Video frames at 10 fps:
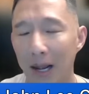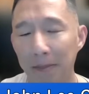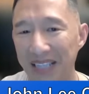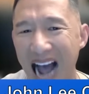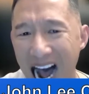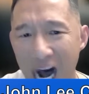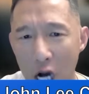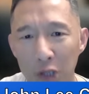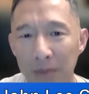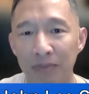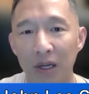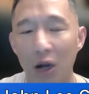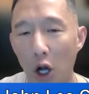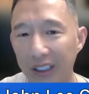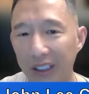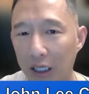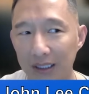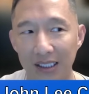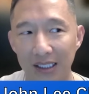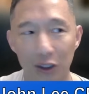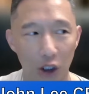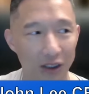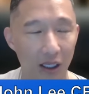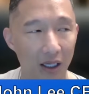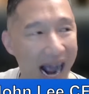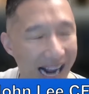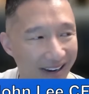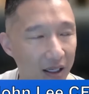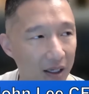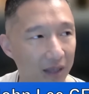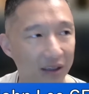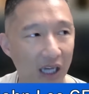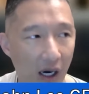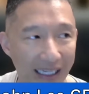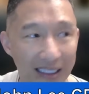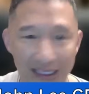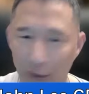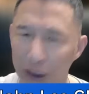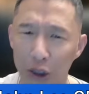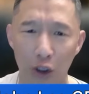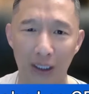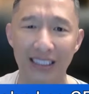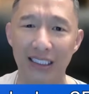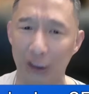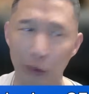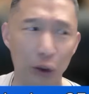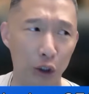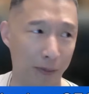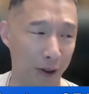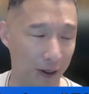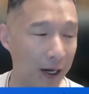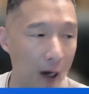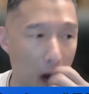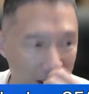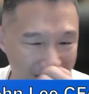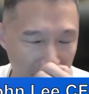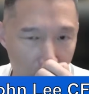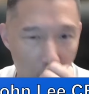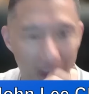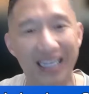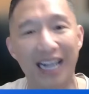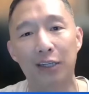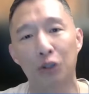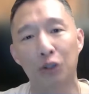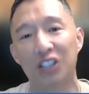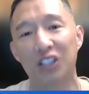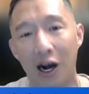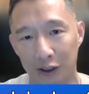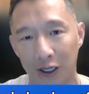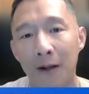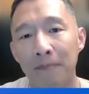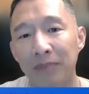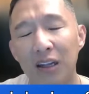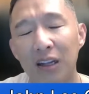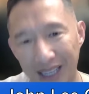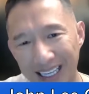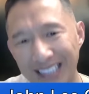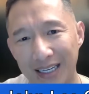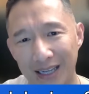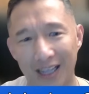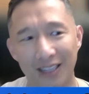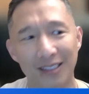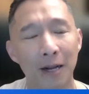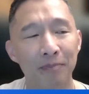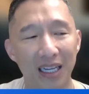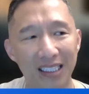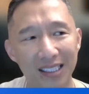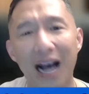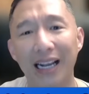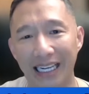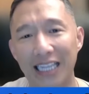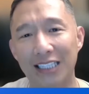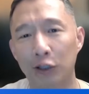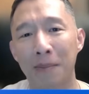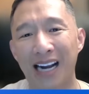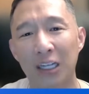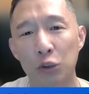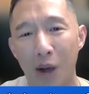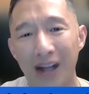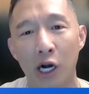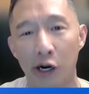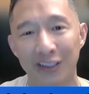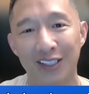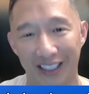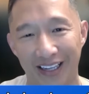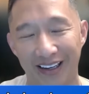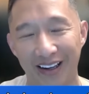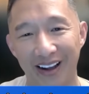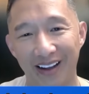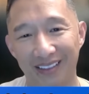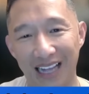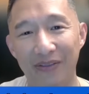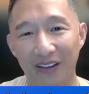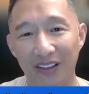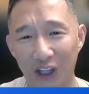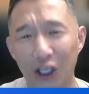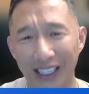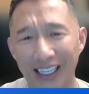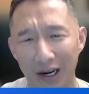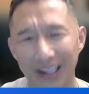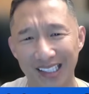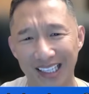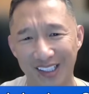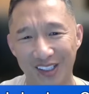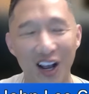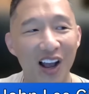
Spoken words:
But now all the currencies look alike. They are indistinguishable, all subordinated to the dollar. And the reason is it's a lot easier to manage one currency than 30 currencies.